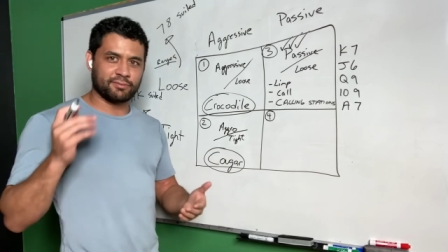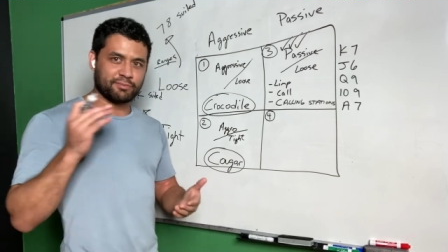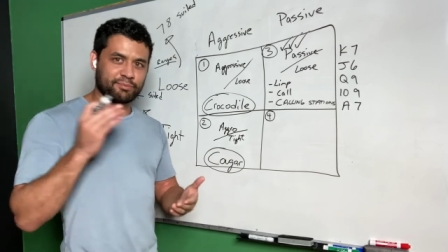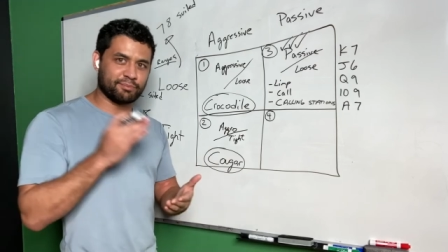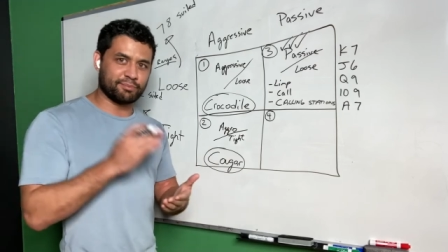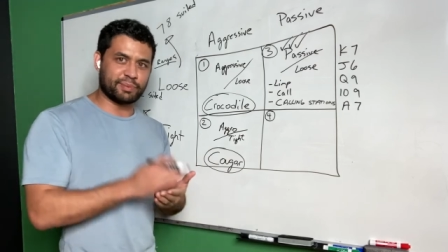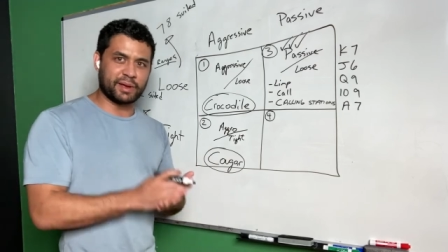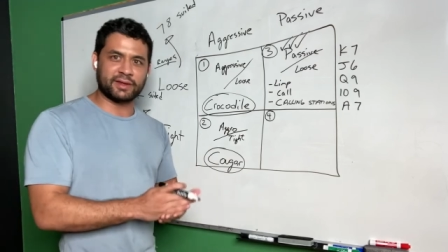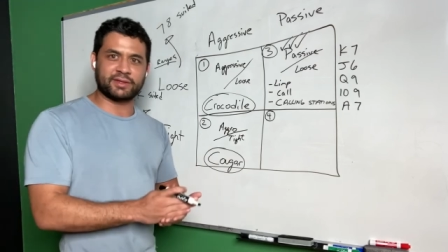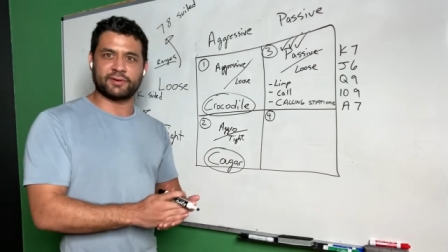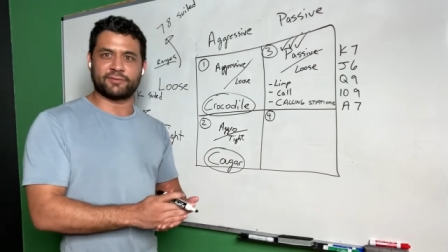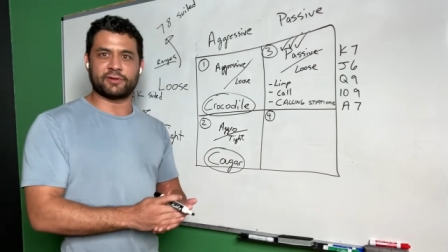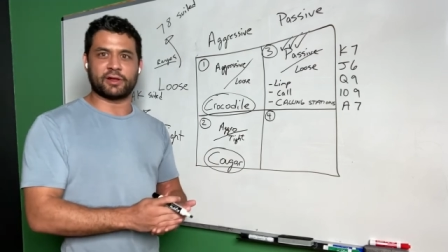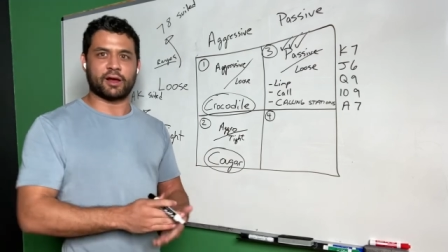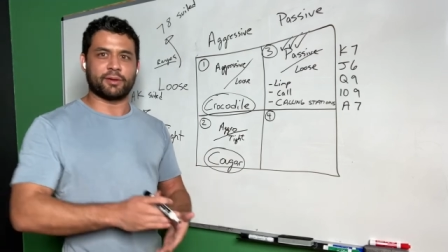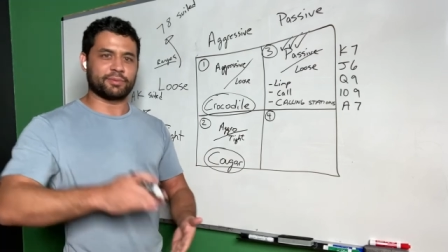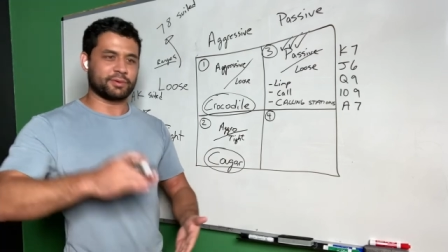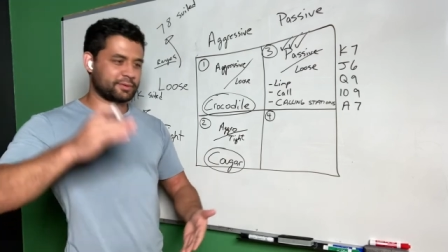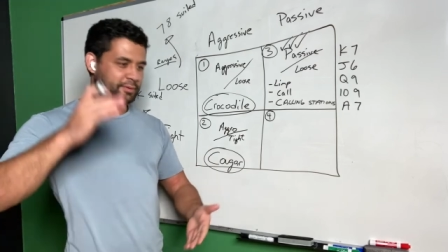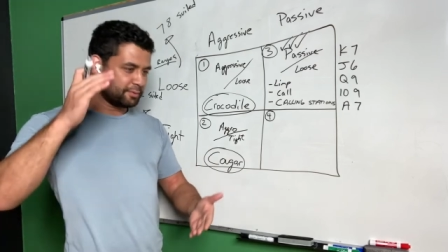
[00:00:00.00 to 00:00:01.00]
bet the
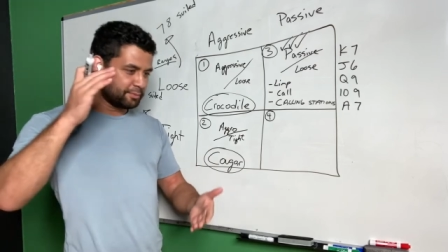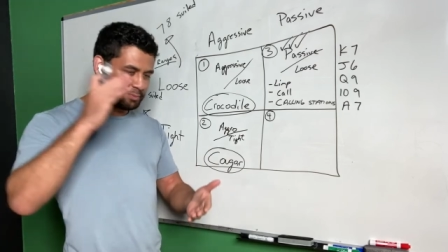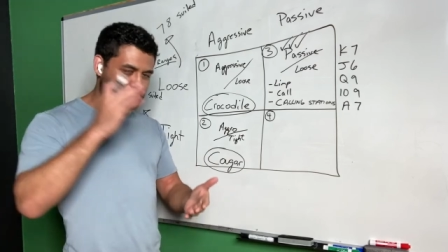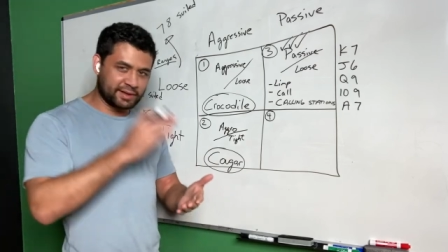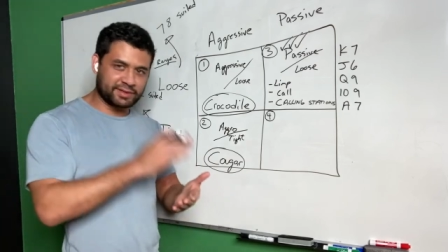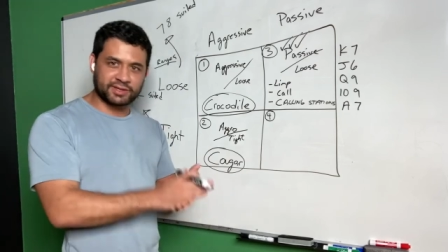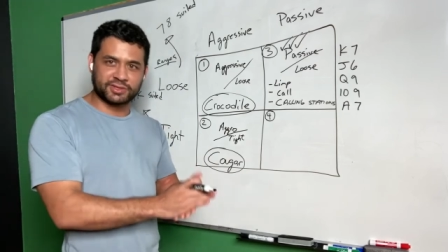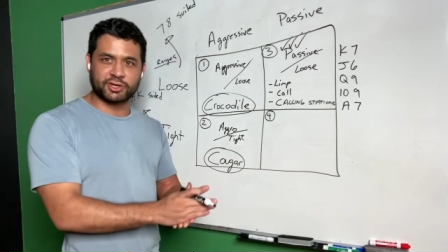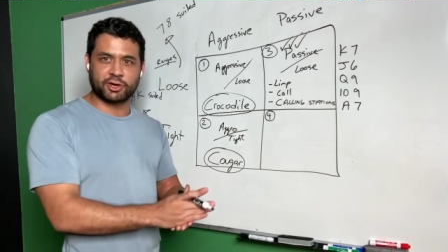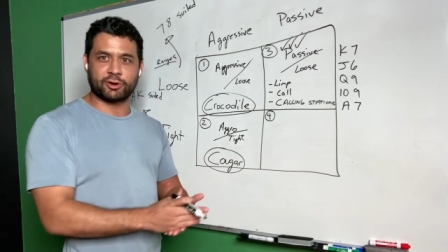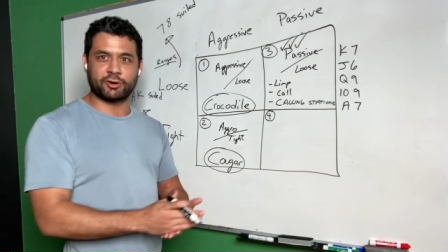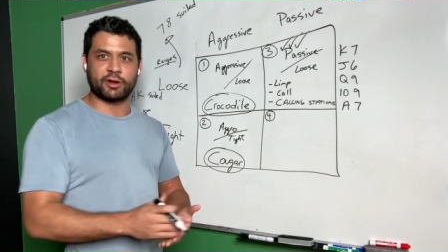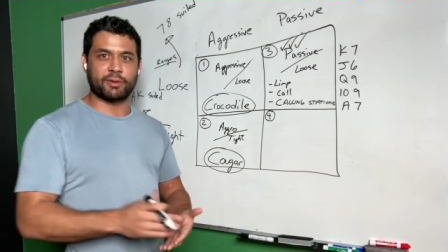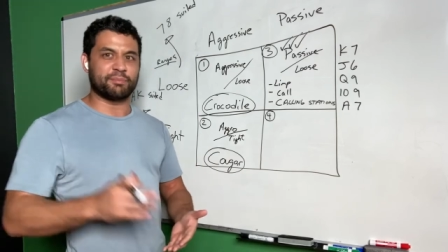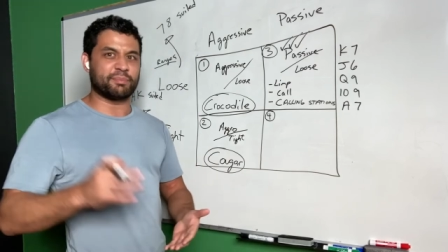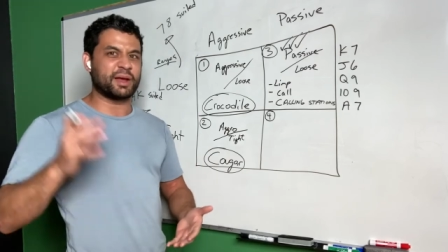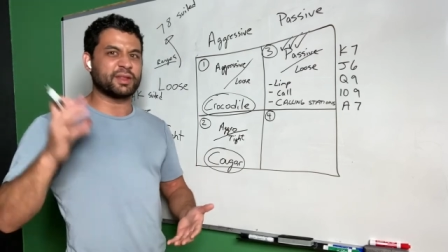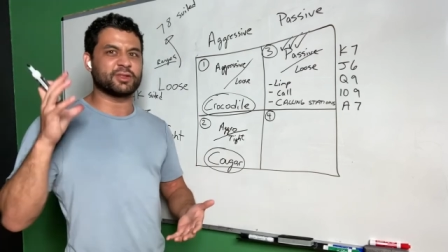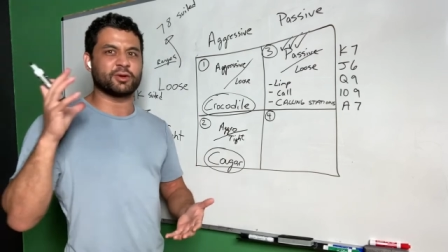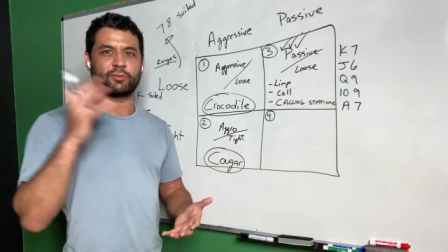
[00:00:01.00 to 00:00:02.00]
flop, bet the turn, and
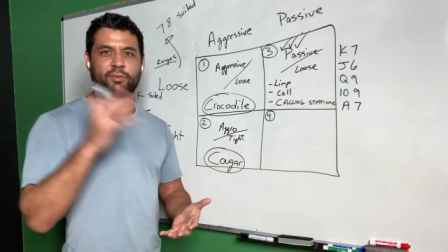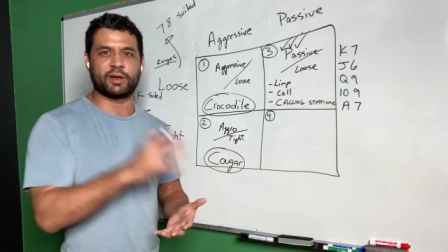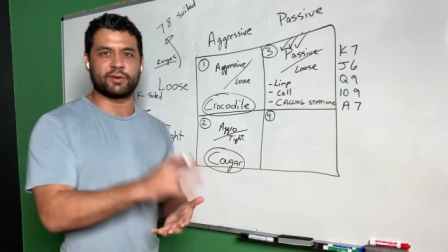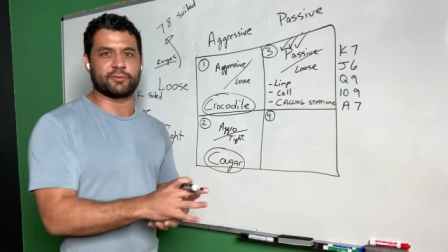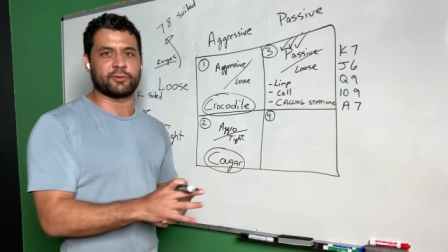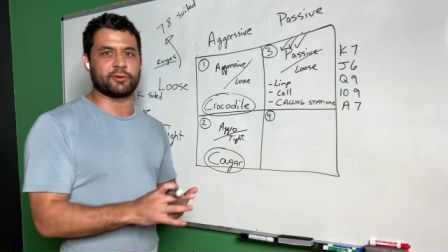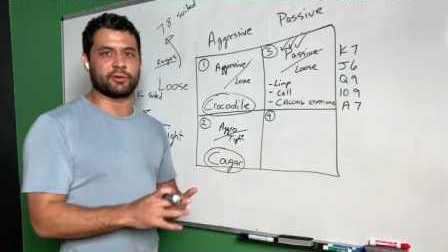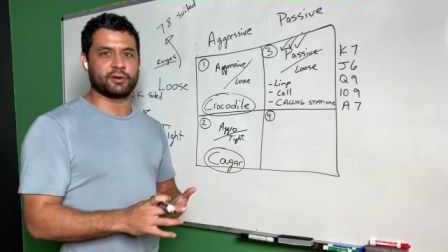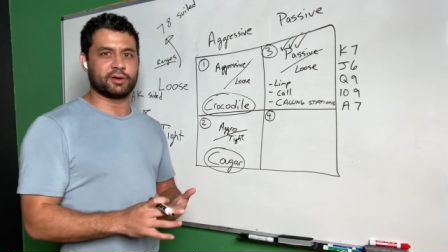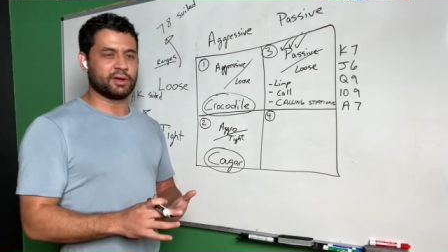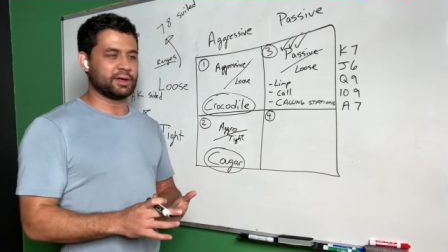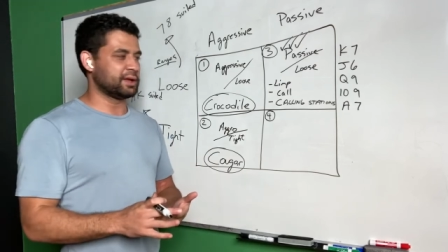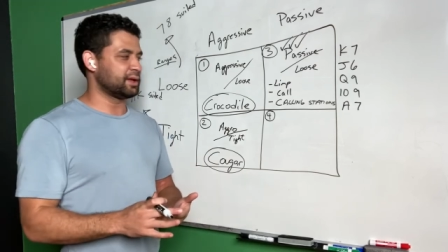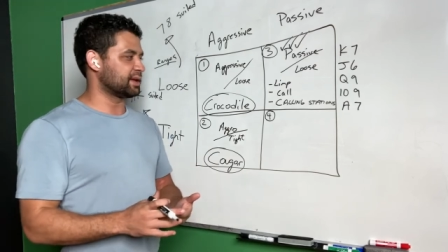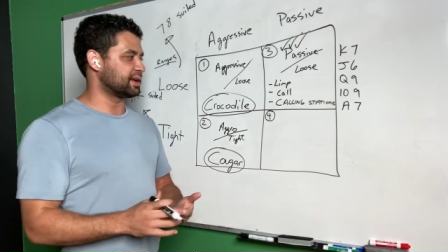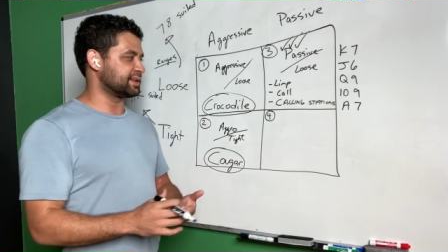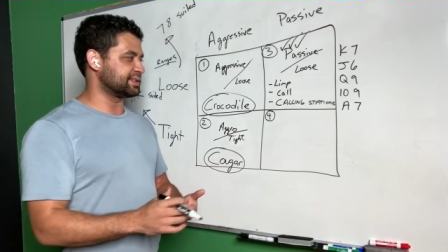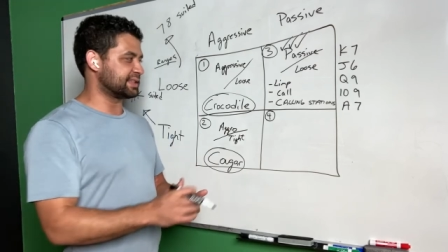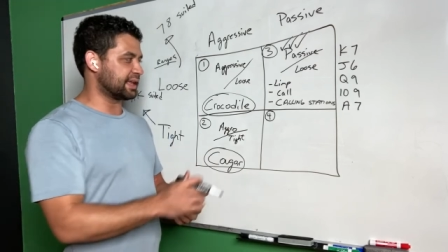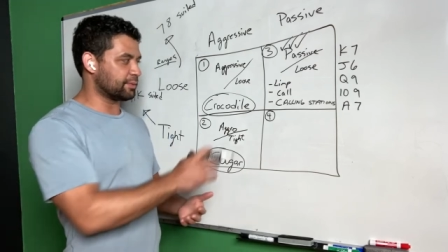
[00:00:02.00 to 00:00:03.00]
bet the river
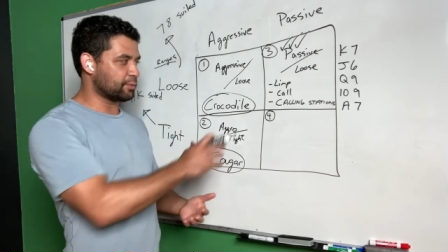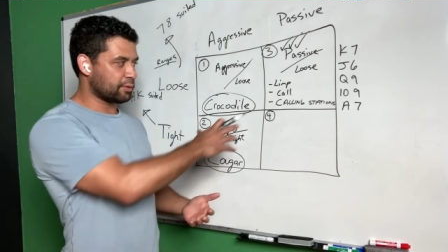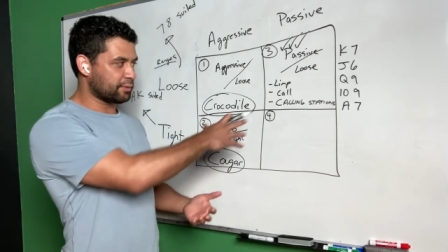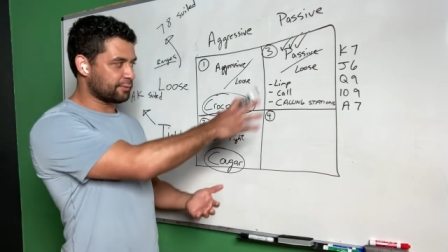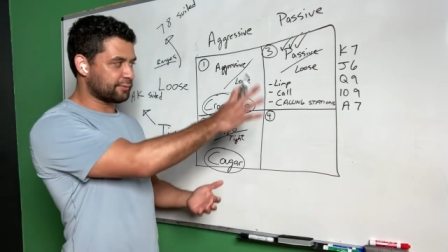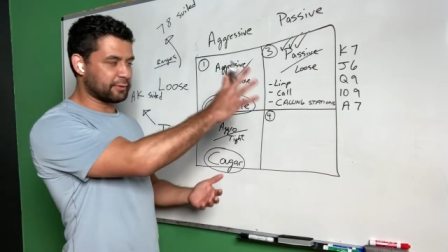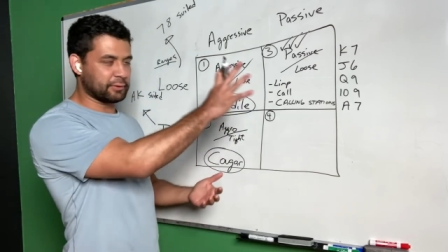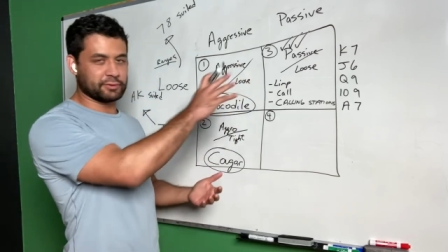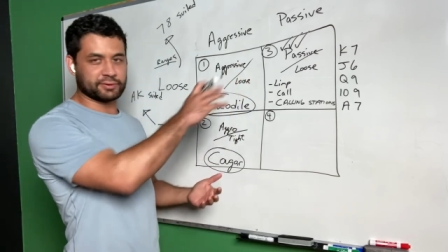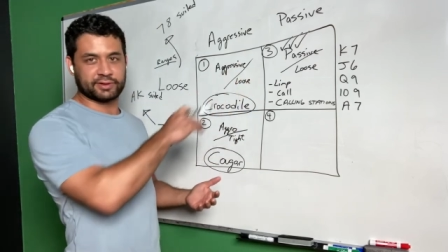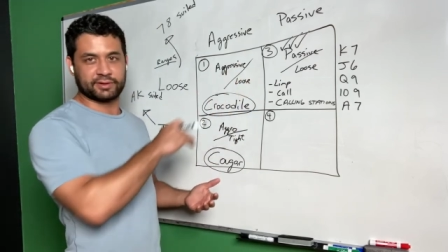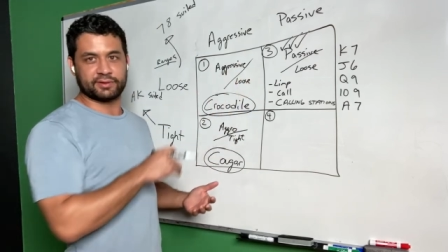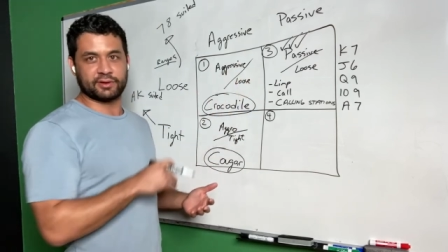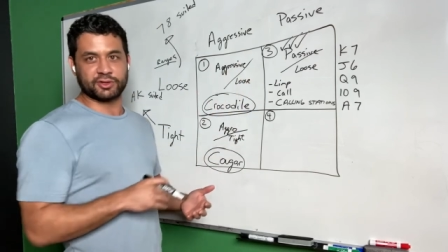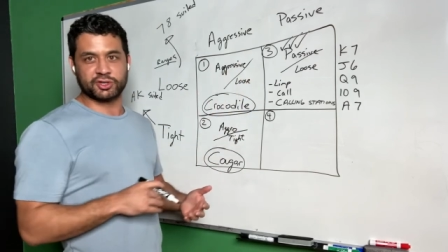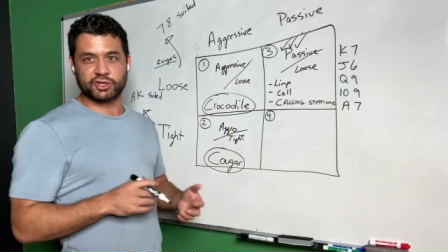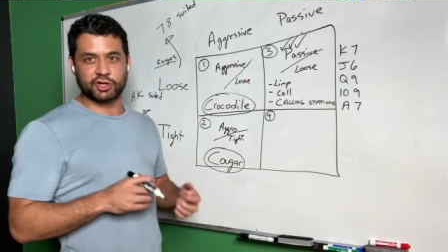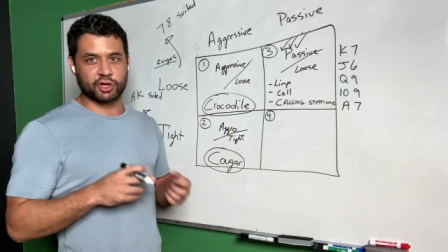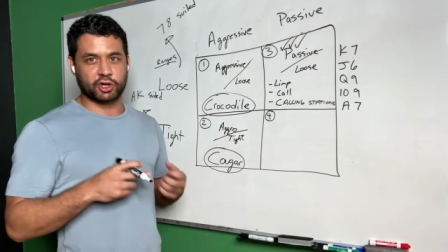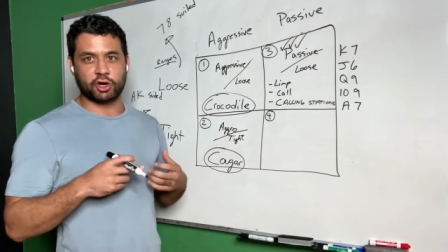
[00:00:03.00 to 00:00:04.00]
because they won't fold. They're
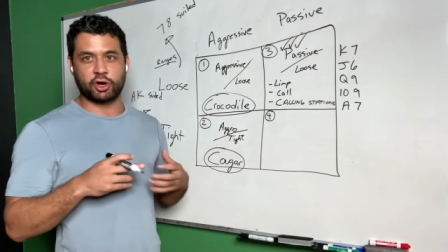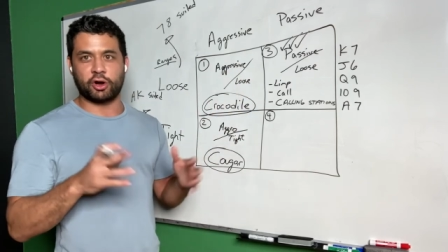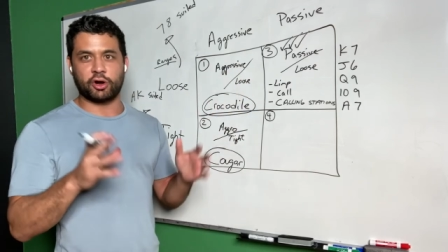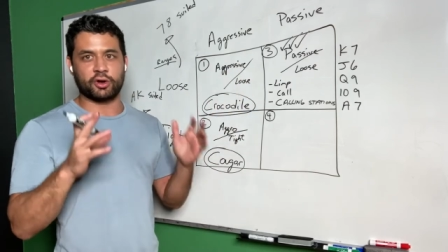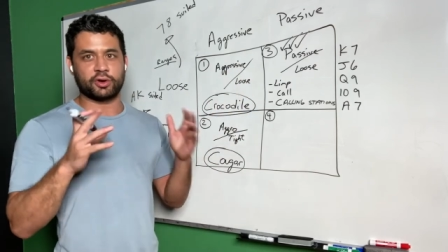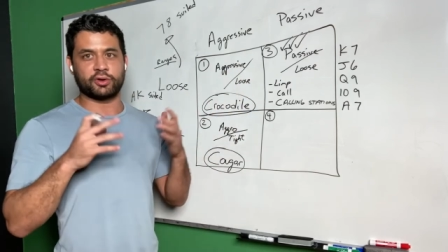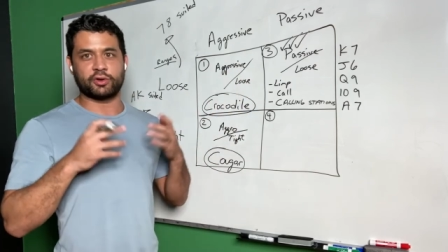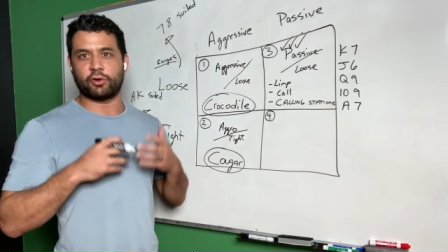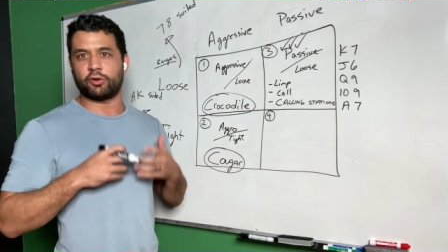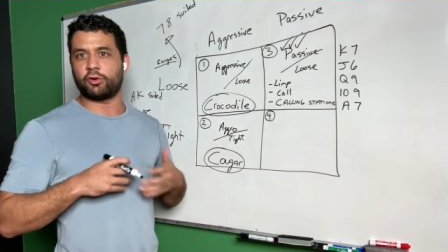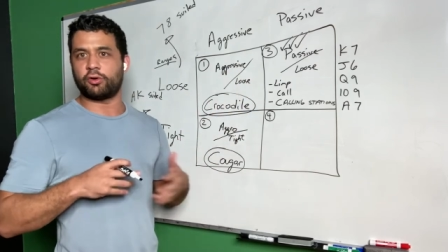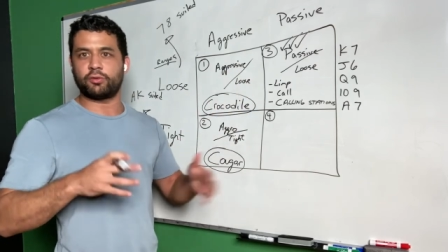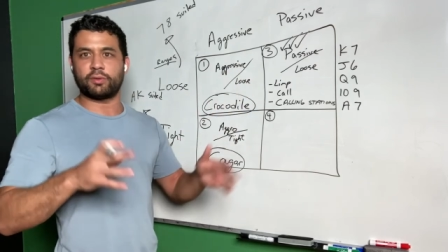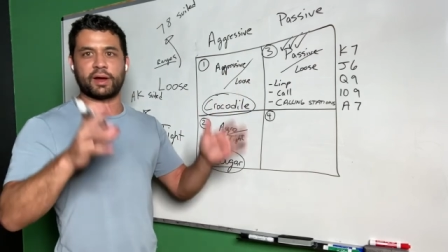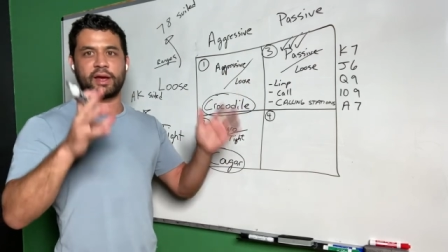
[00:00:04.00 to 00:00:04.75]
just going to call you the whole